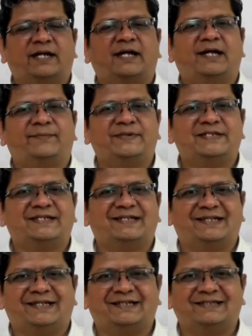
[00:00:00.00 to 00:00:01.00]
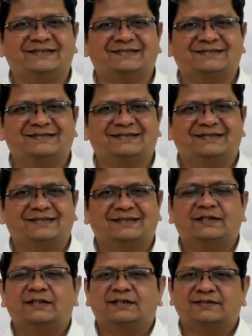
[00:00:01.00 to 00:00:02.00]
happy selling.
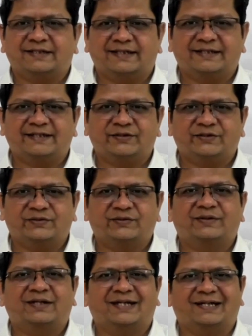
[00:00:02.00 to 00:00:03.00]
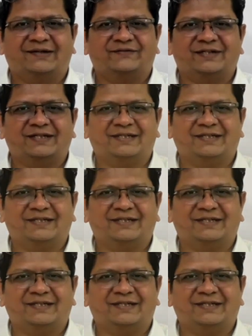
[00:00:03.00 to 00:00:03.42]
Thank you and have a great